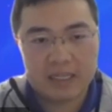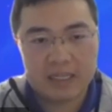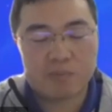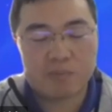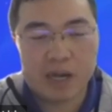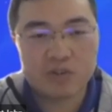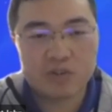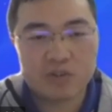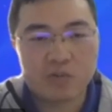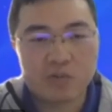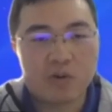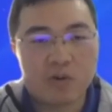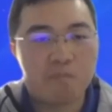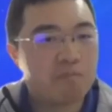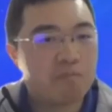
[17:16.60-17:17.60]
The pressure
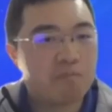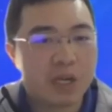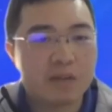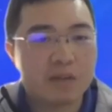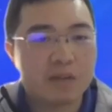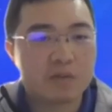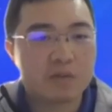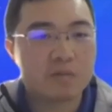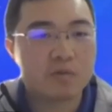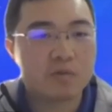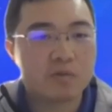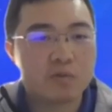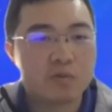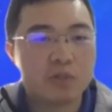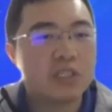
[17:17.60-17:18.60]
will become
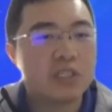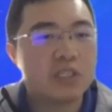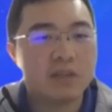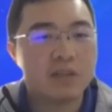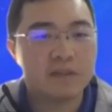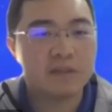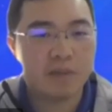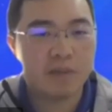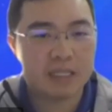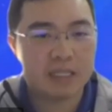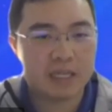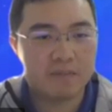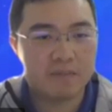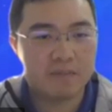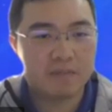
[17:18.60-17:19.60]
3000
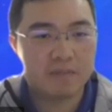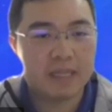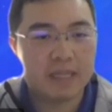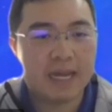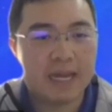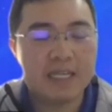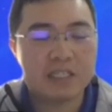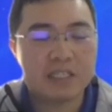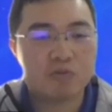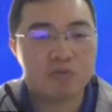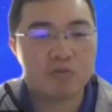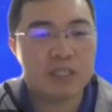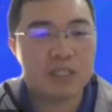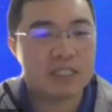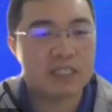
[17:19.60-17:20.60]
Pascal, and that
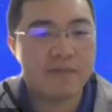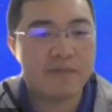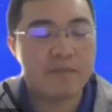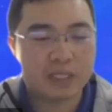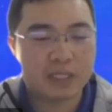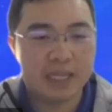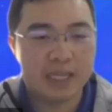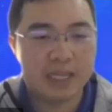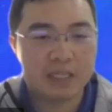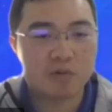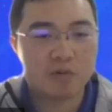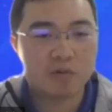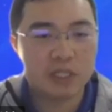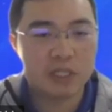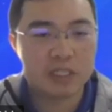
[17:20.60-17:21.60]
is
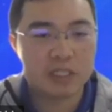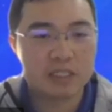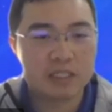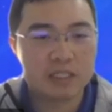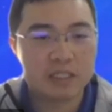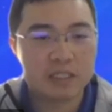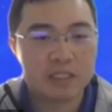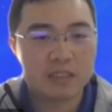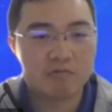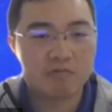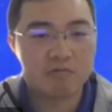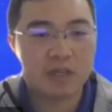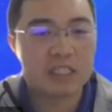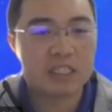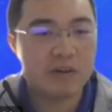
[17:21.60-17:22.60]
27% increase.
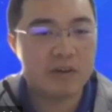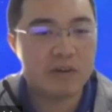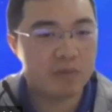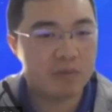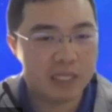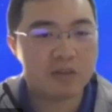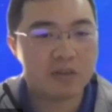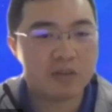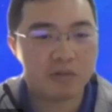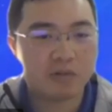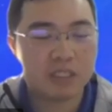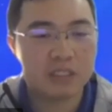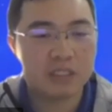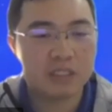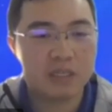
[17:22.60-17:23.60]
27%
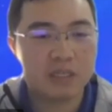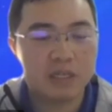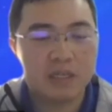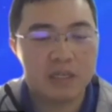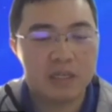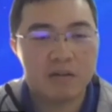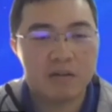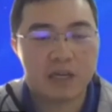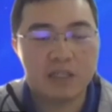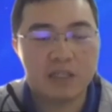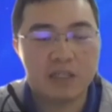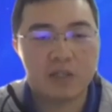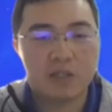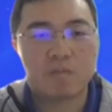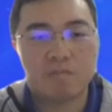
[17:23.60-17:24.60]
increase.
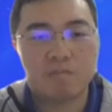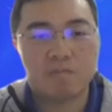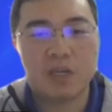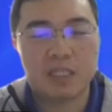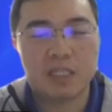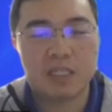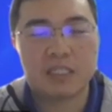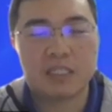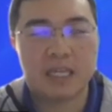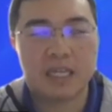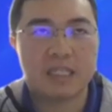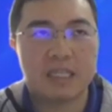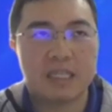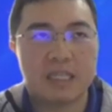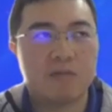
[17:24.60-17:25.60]
Okay, so it means
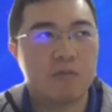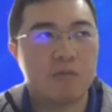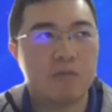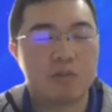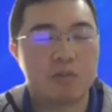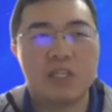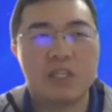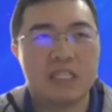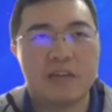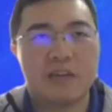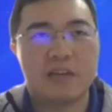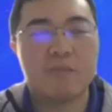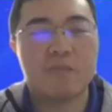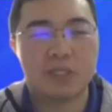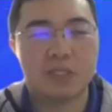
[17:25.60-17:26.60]
that there will be
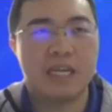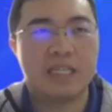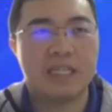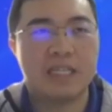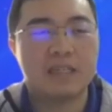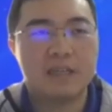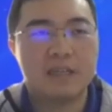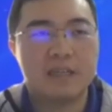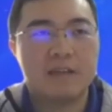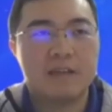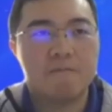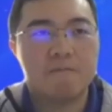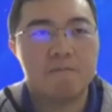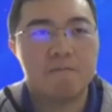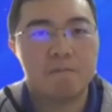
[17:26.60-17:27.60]
27%
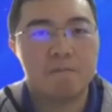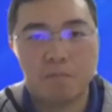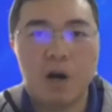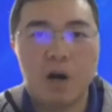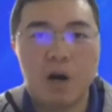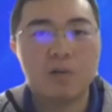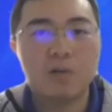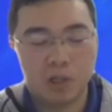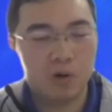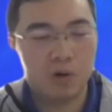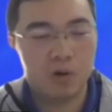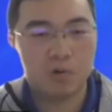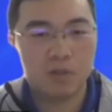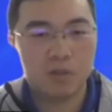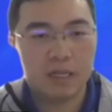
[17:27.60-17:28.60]
more
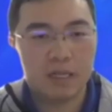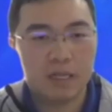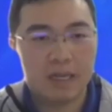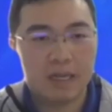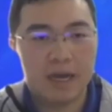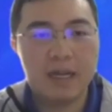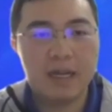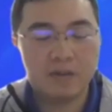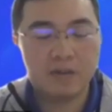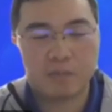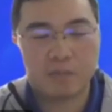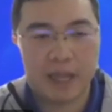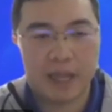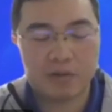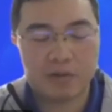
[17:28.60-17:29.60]
load on
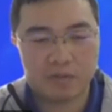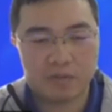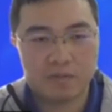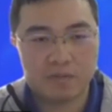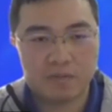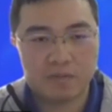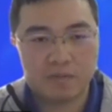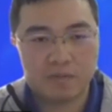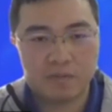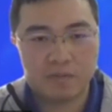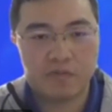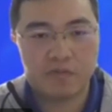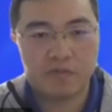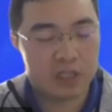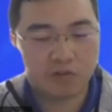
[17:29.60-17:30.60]
the panel
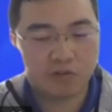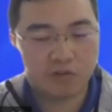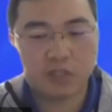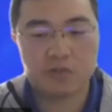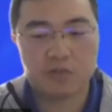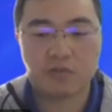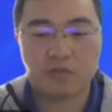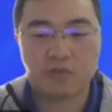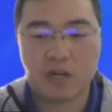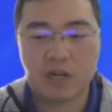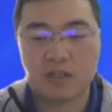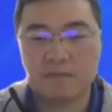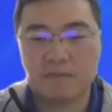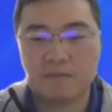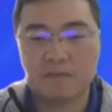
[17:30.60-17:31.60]
for the traditional
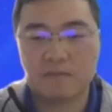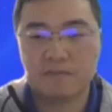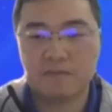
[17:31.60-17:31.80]
tracker.